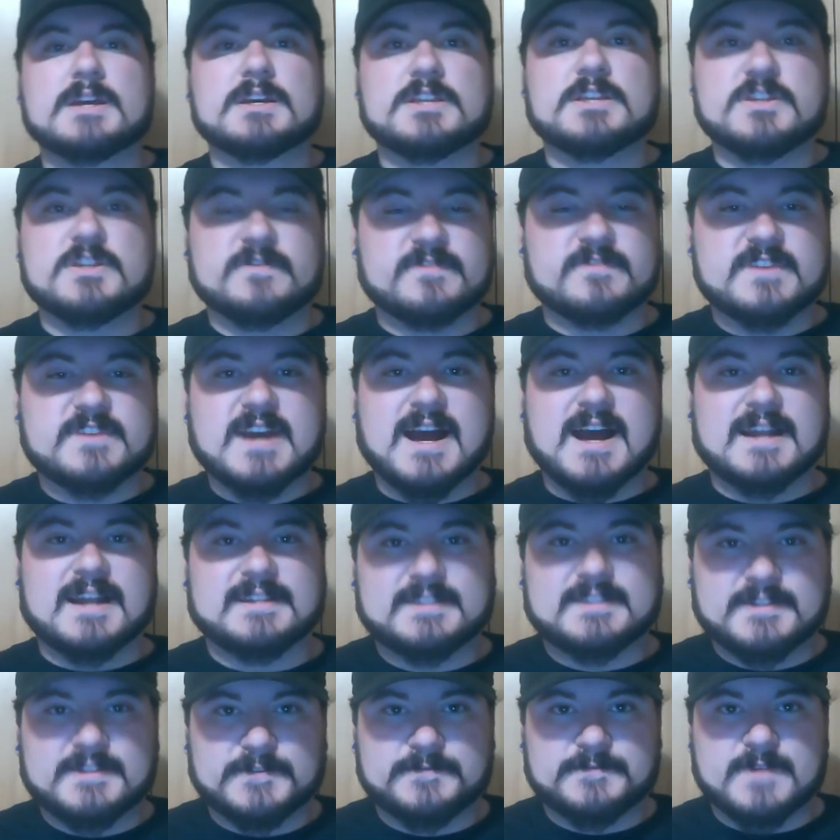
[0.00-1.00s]
You've
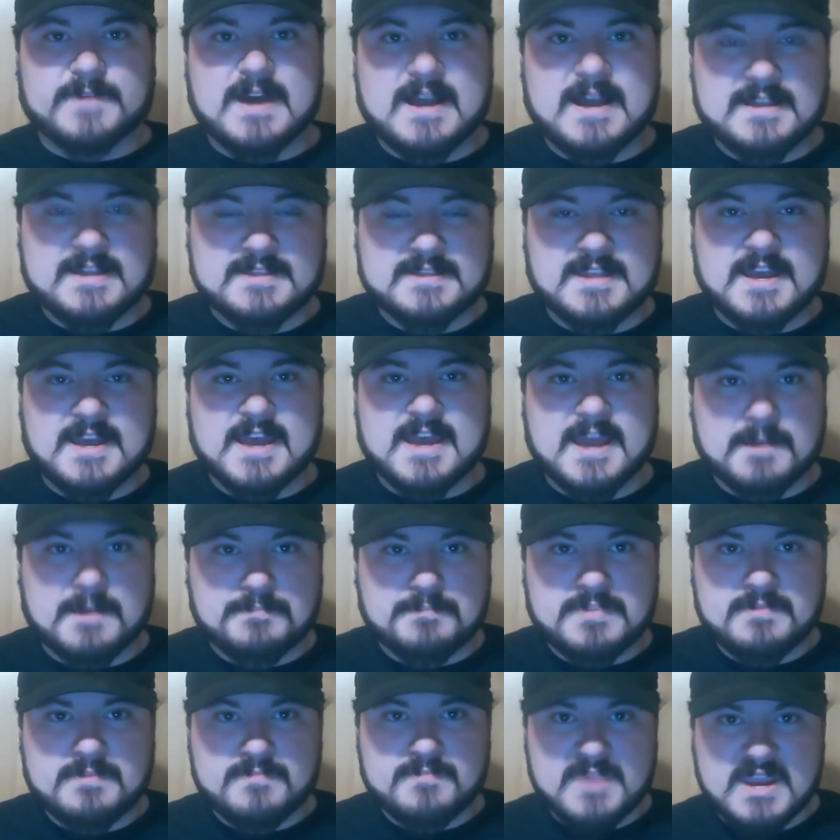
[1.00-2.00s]
got to find the
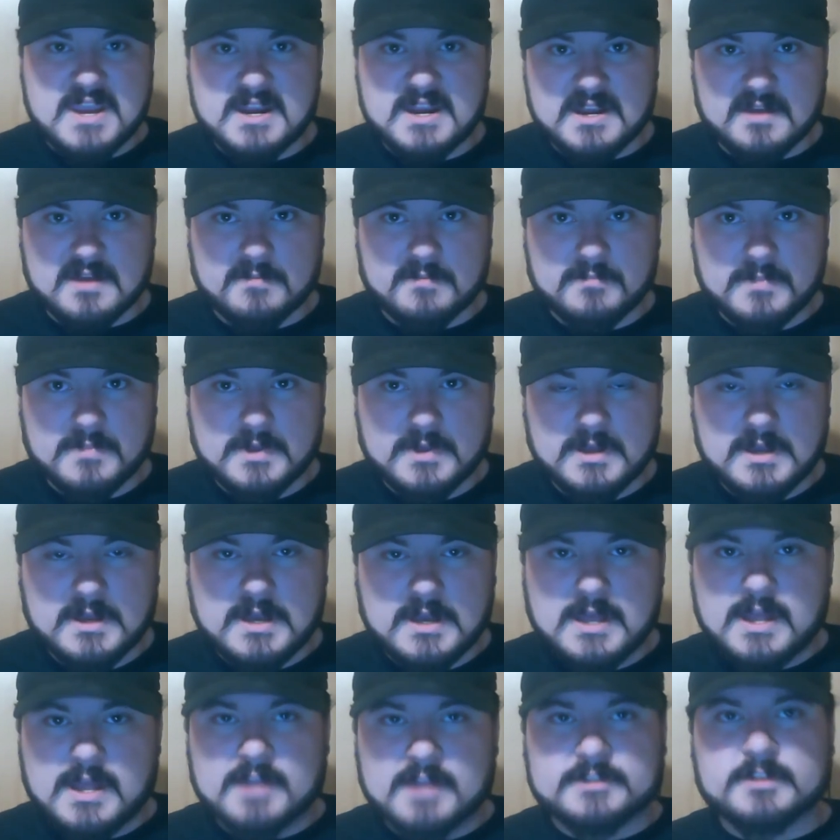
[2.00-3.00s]
happy medium.
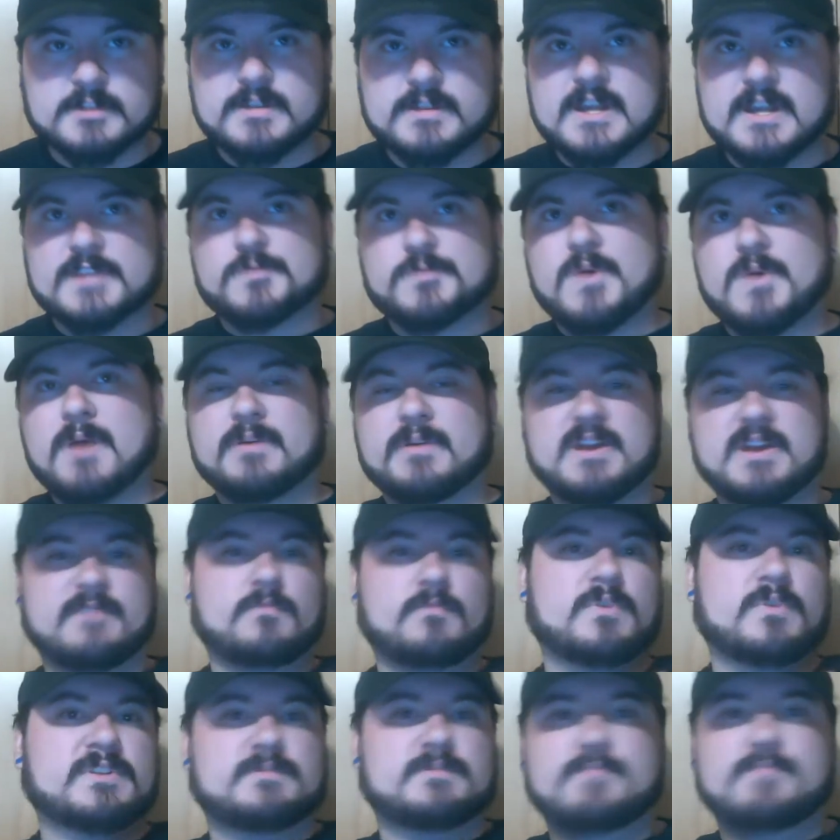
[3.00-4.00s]
And so that's why when
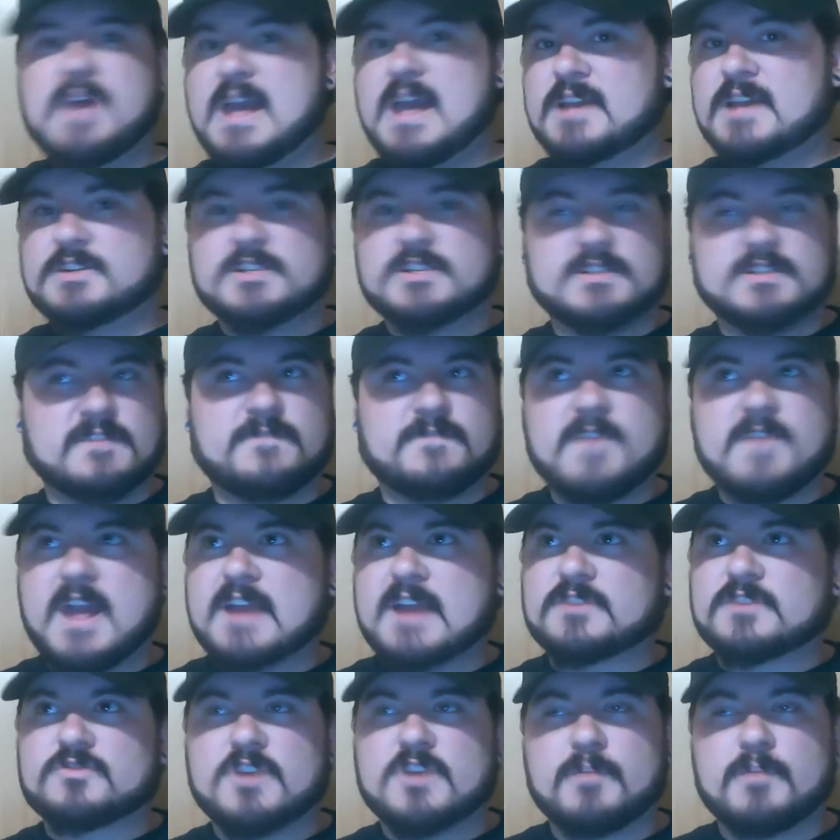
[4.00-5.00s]
everyone's bashing the
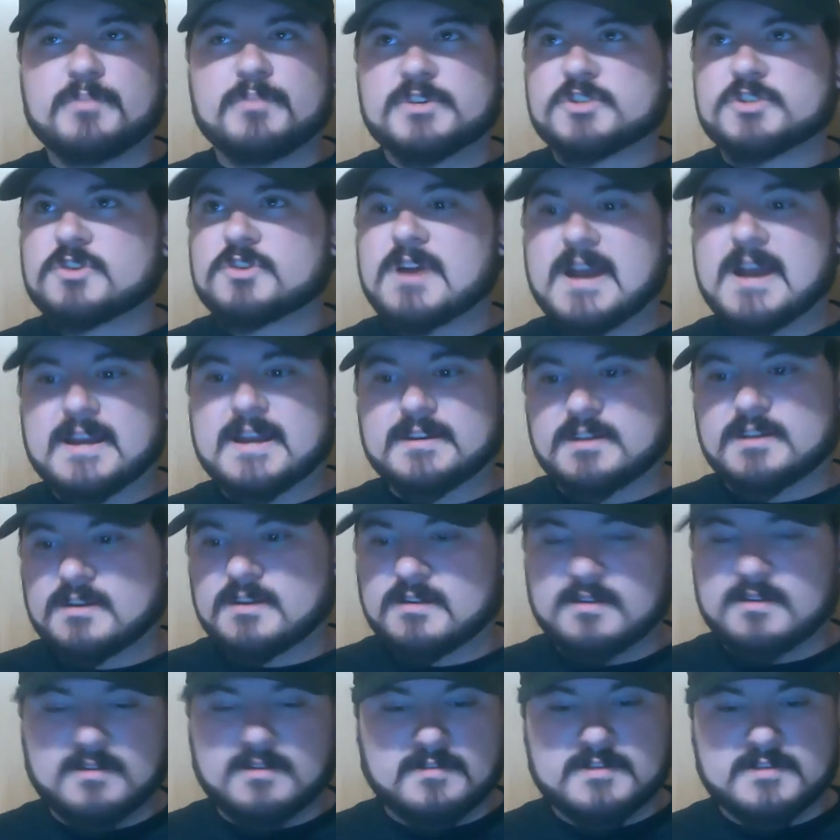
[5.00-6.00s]
fact Trump is trying
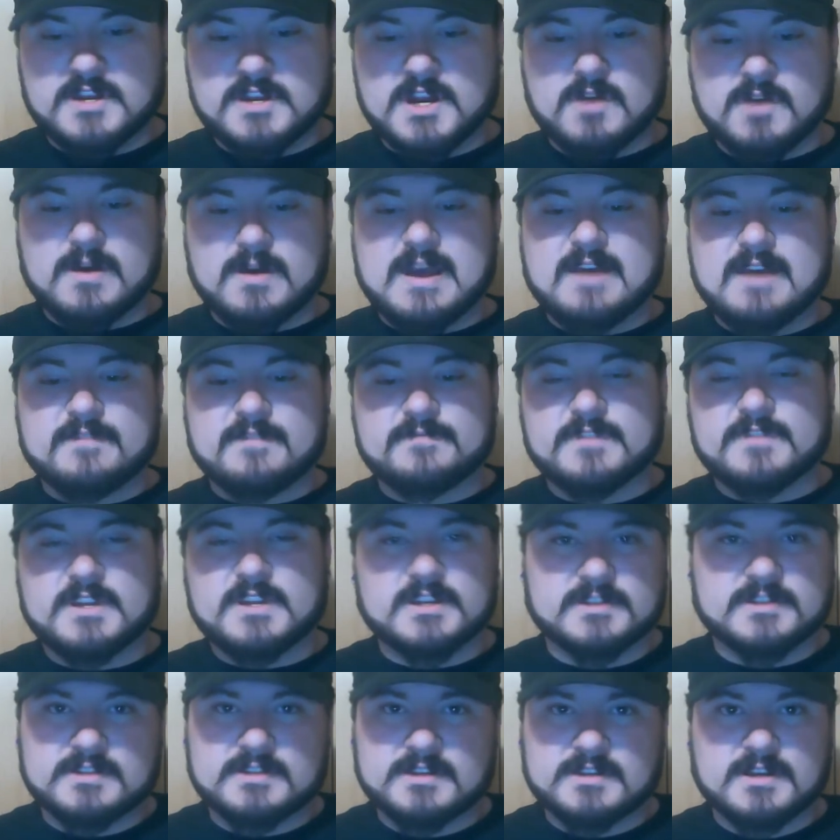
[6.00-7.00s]
to, have
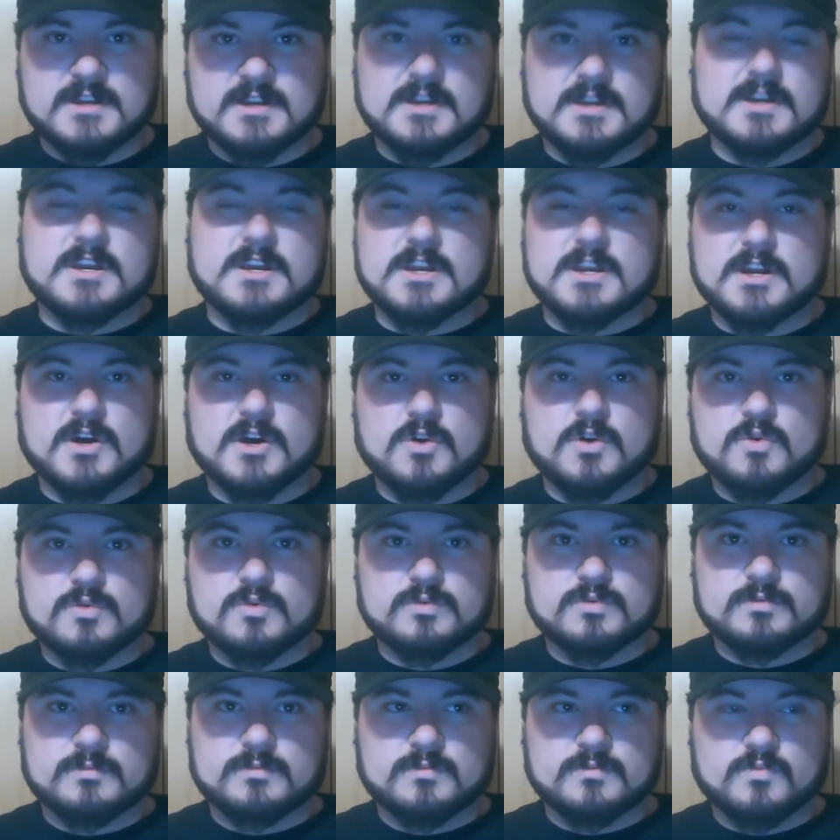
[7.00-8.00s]
this,
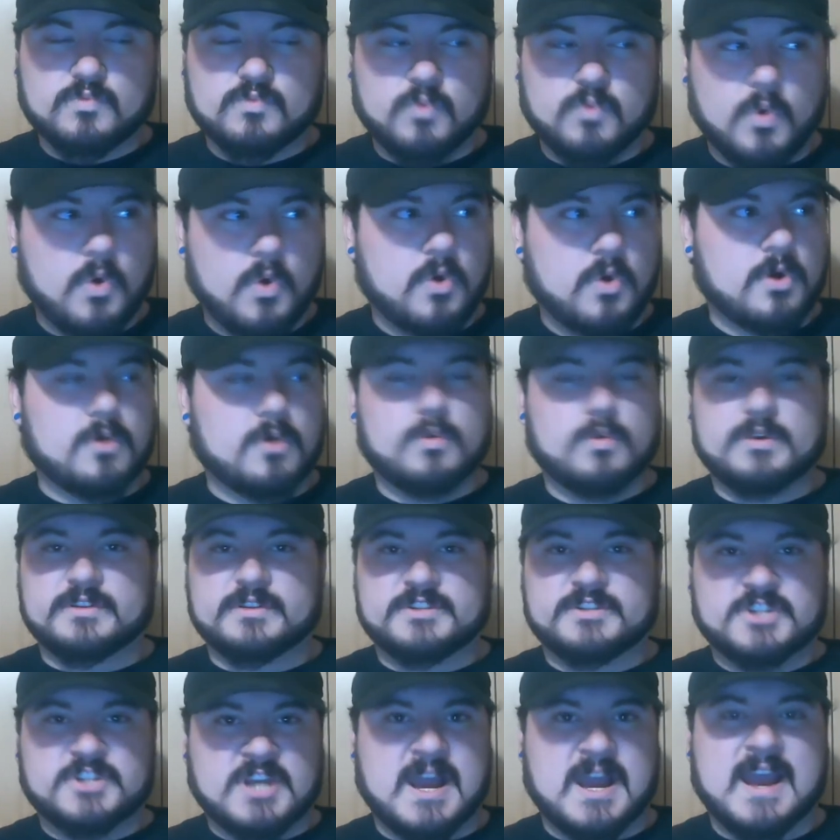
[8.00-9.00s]
war
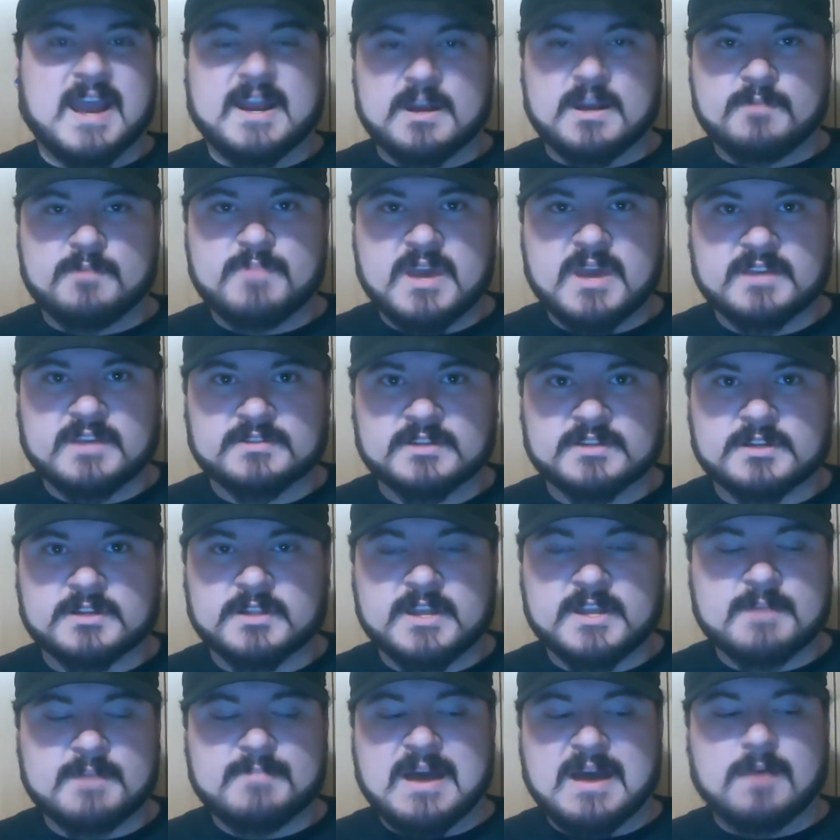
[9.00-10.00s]
with China,
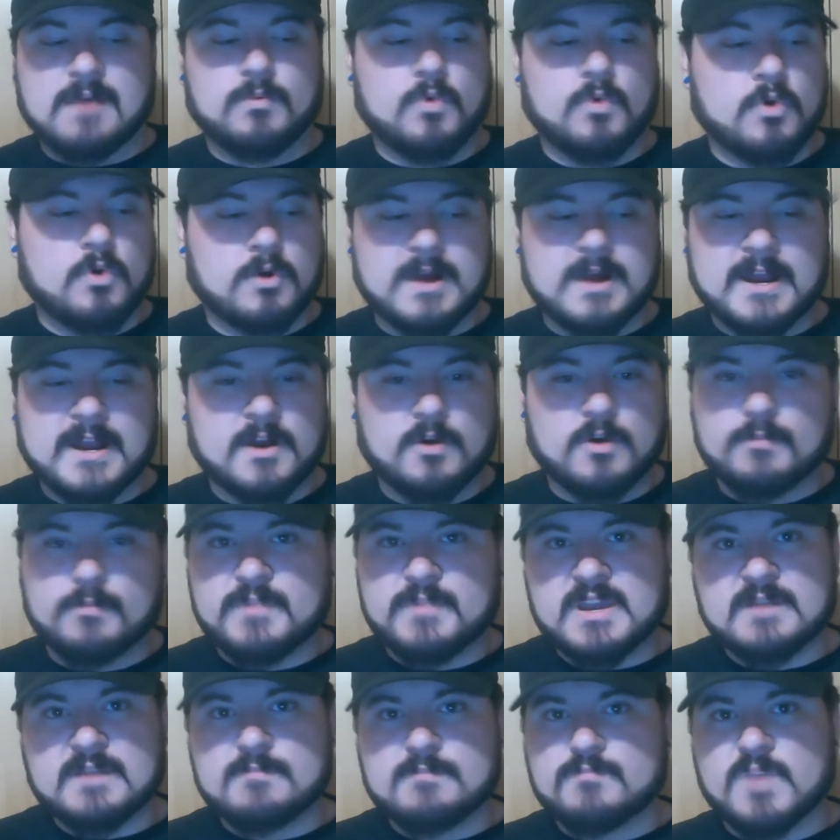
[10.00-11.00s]
basically, and by war I don't
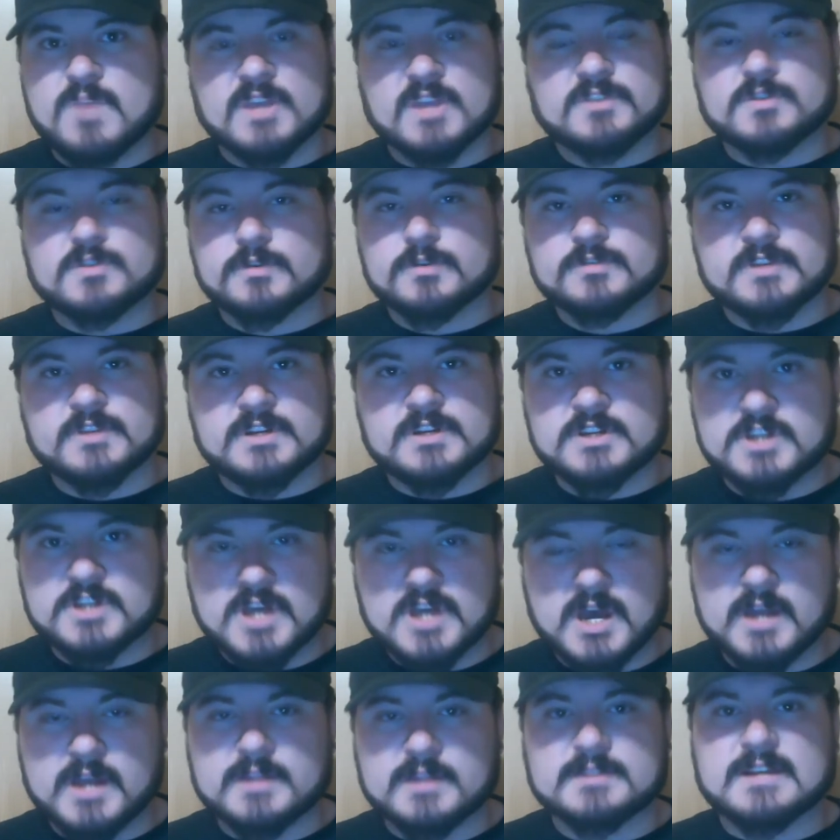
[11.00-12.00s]
mean missiles and
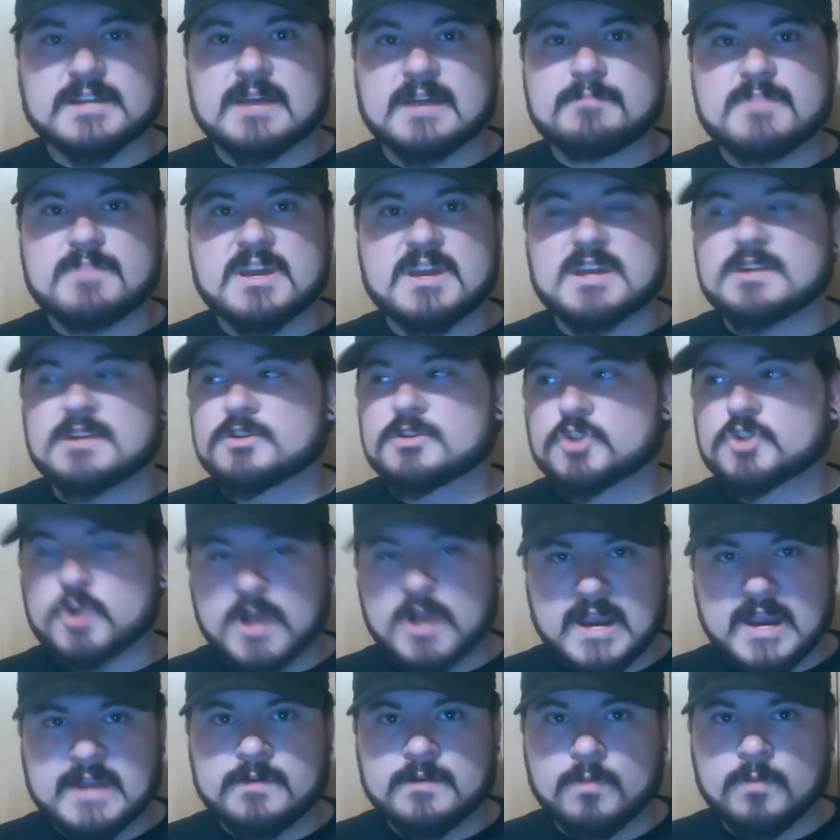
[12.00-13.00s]
guns, I mean
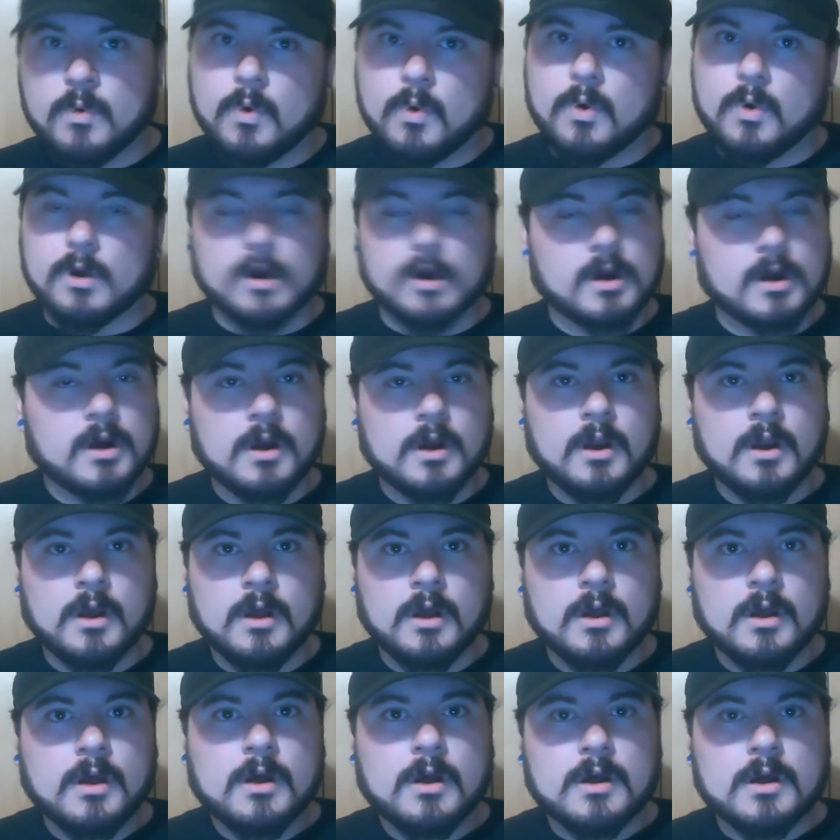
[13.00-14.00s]
trade war,
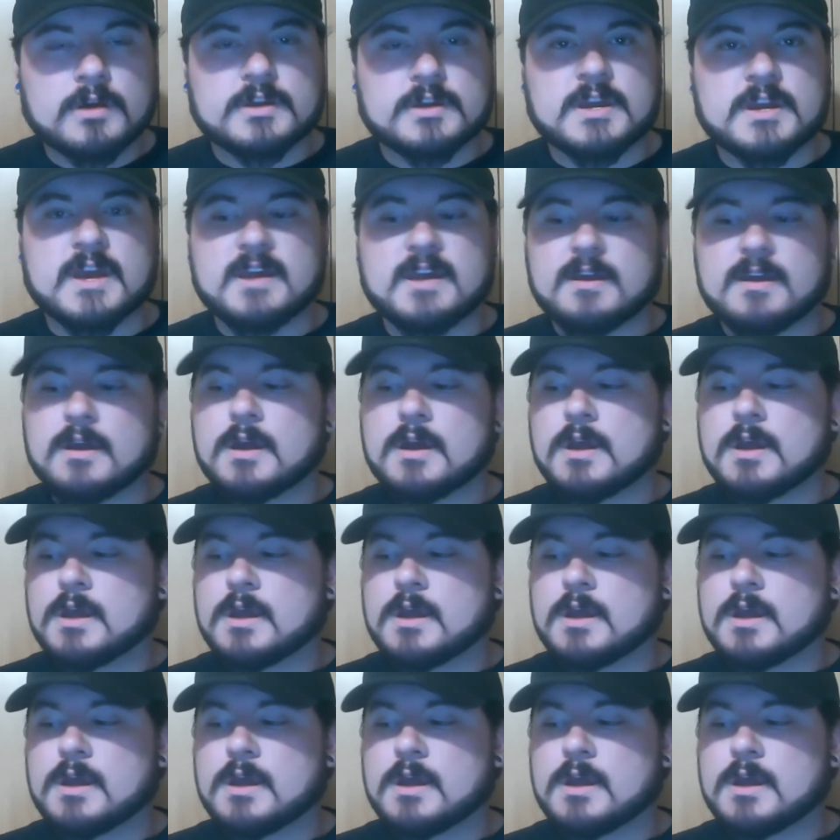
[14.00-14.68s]
okay?